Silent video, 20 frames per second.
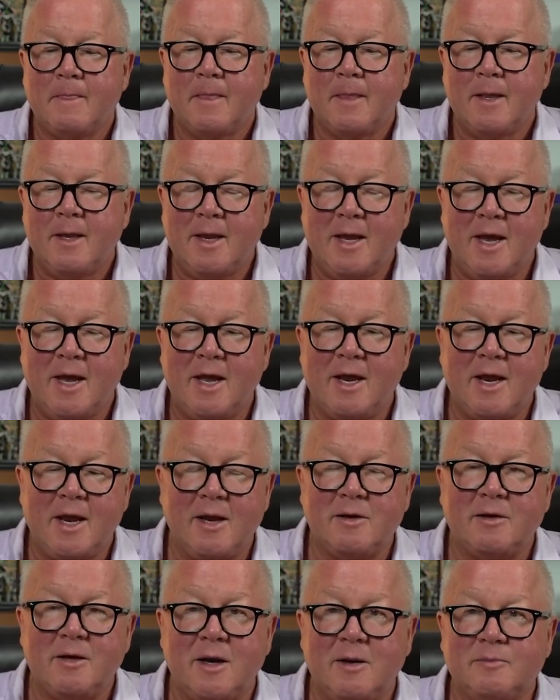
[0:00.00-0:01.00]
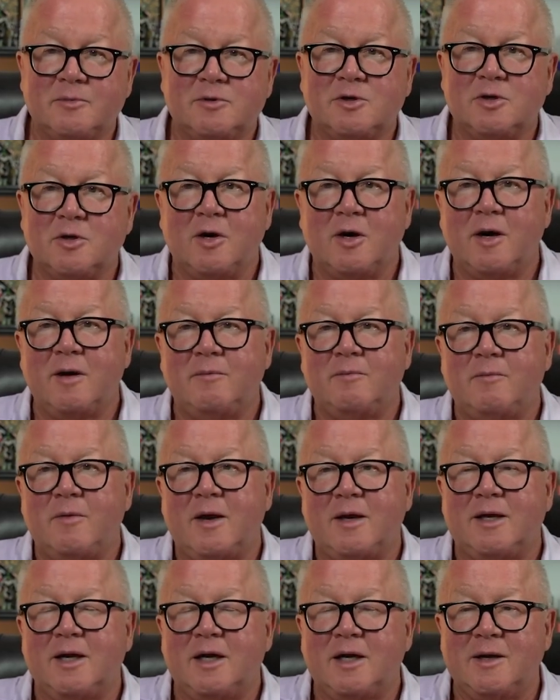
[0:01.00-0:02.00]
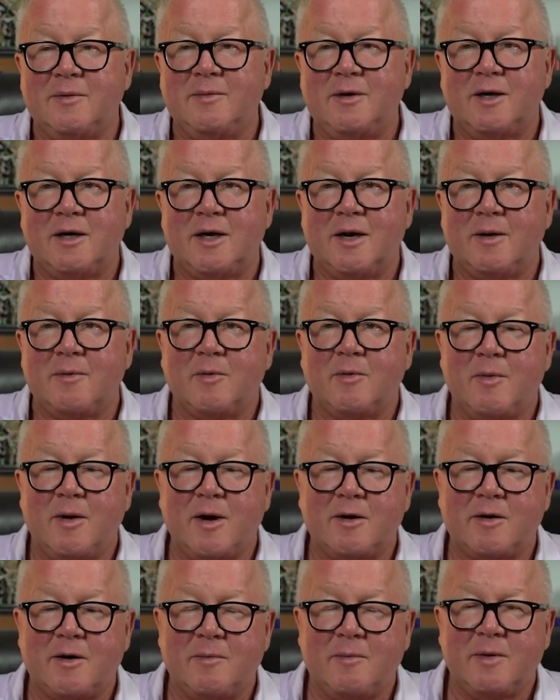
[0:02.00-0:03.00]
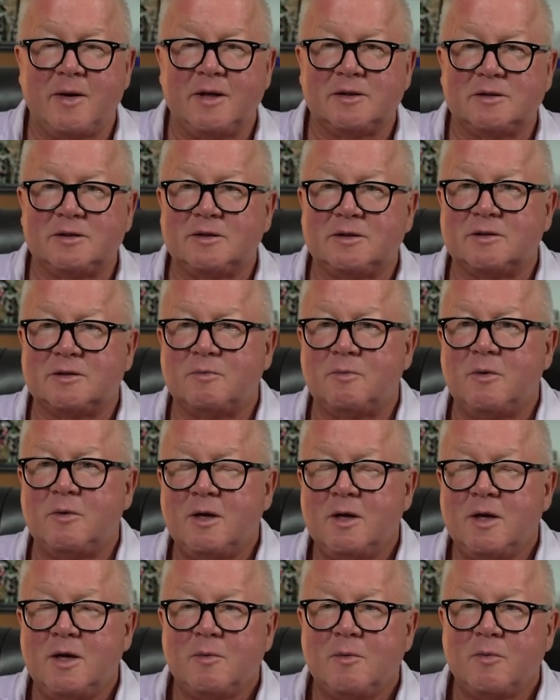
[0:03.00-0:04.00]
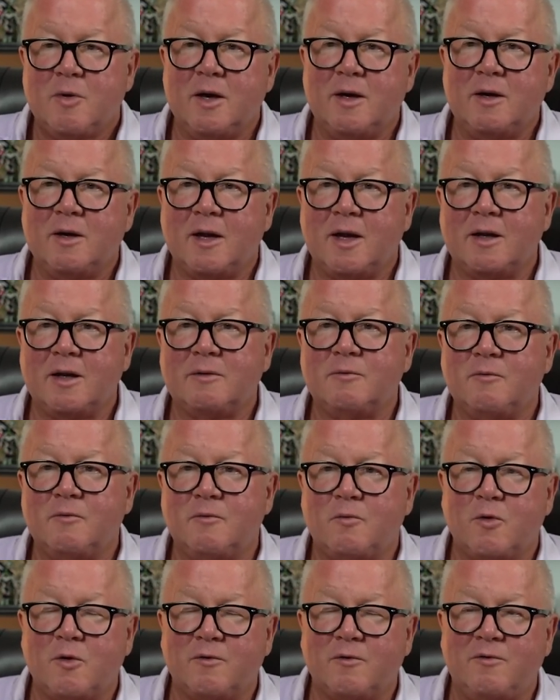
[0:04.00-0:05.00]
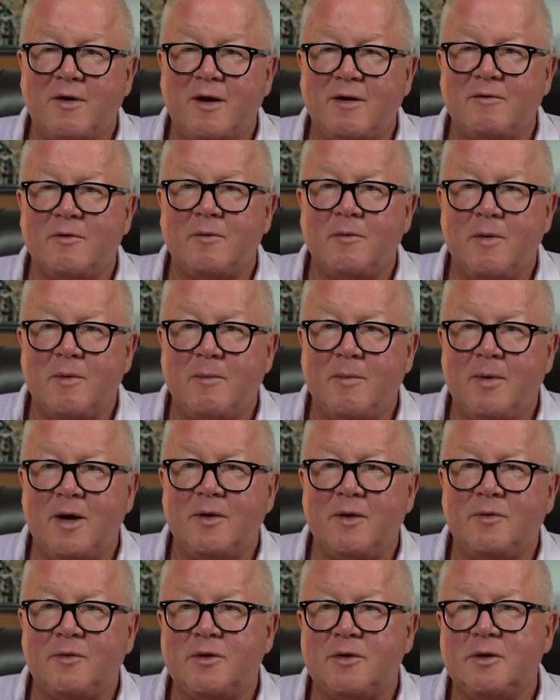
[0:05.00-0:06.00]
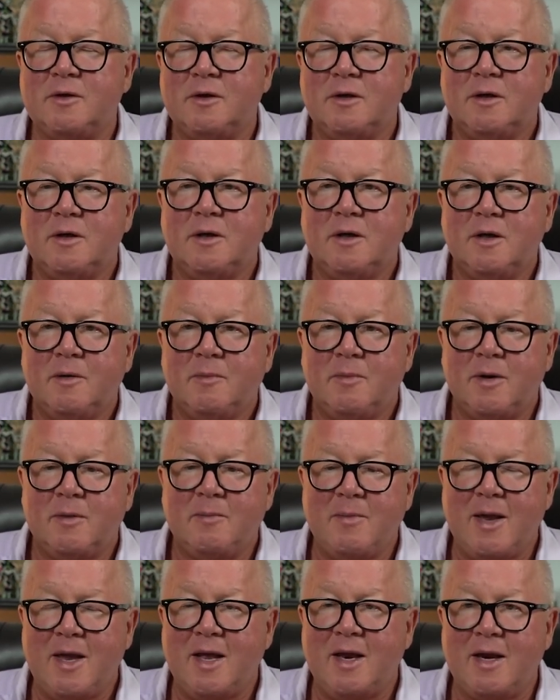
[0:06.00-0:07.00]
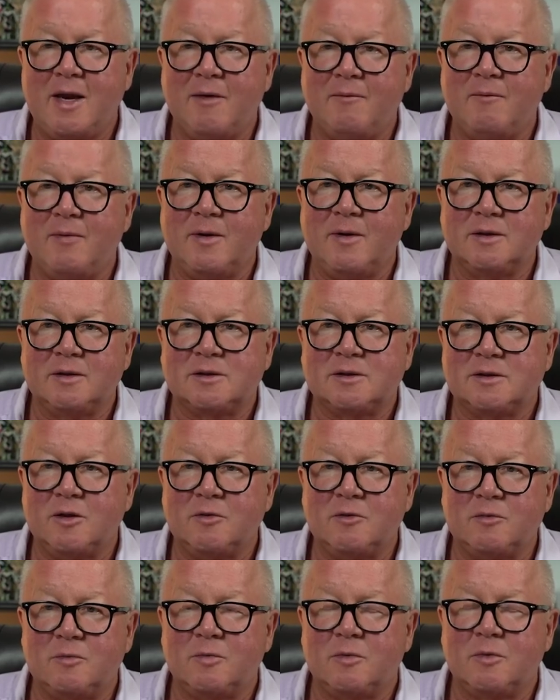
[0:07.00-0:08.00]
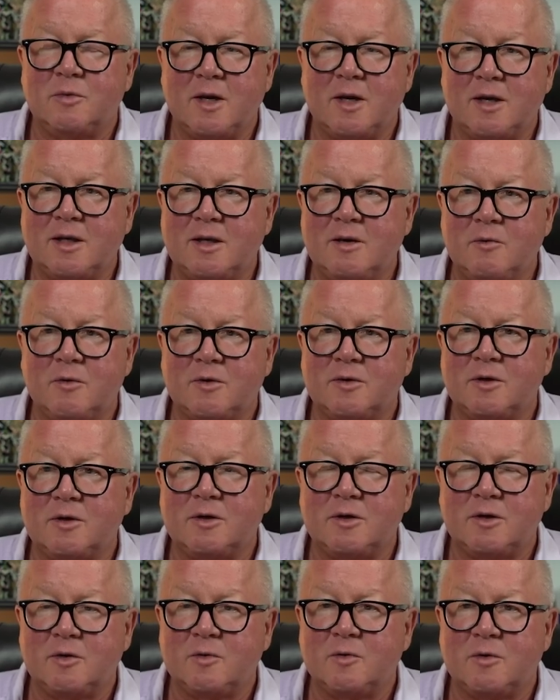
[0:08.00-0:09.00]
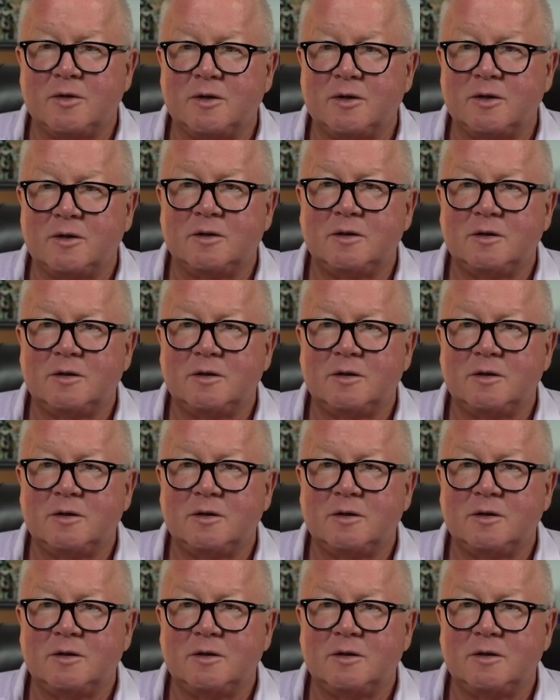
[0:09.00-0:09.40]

Yeah, I'm sure I get a limited number of migraine patients, probably like 4 or 5 a month. But, man, I've been so lucky with it, good with it.